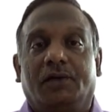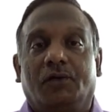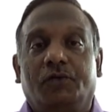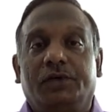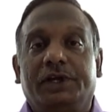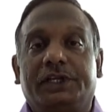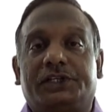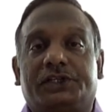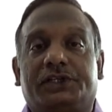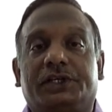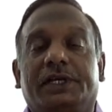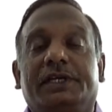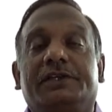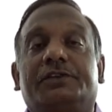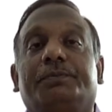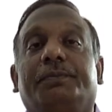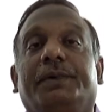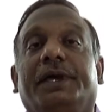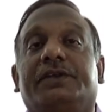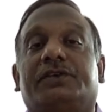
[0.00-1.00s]
which
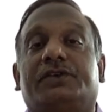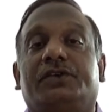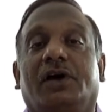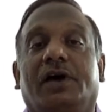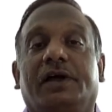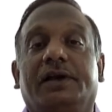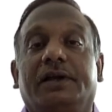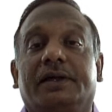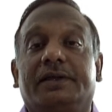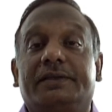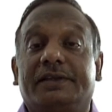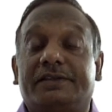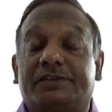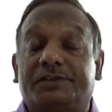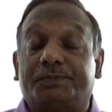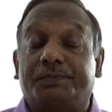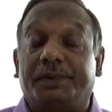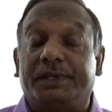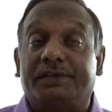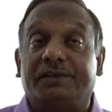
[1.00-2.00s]
is based on the
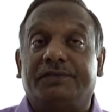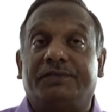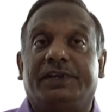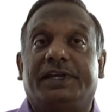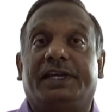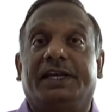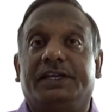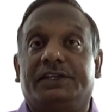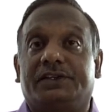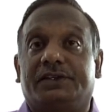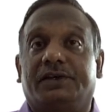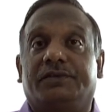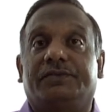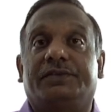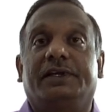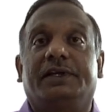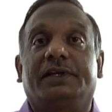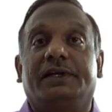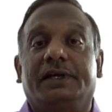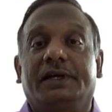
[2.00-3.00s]
specification of
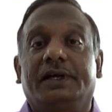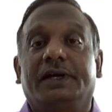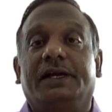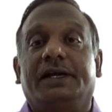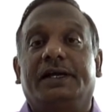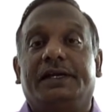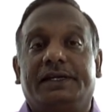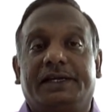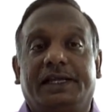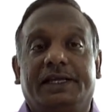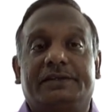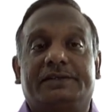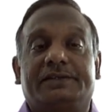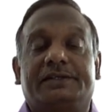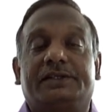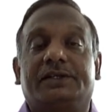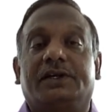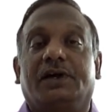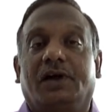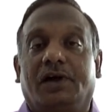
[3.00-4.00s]
the
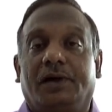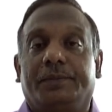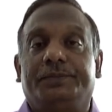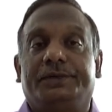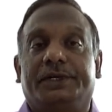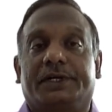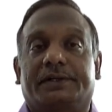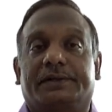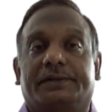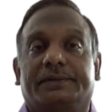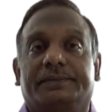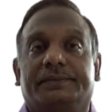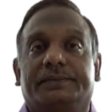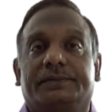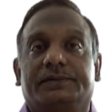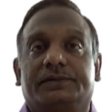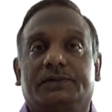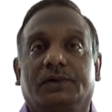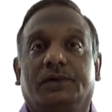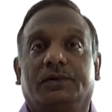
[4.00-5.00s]
test object.
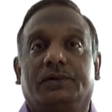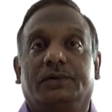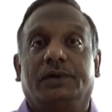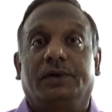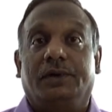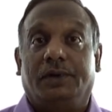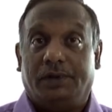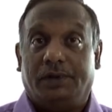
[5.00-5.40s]
So,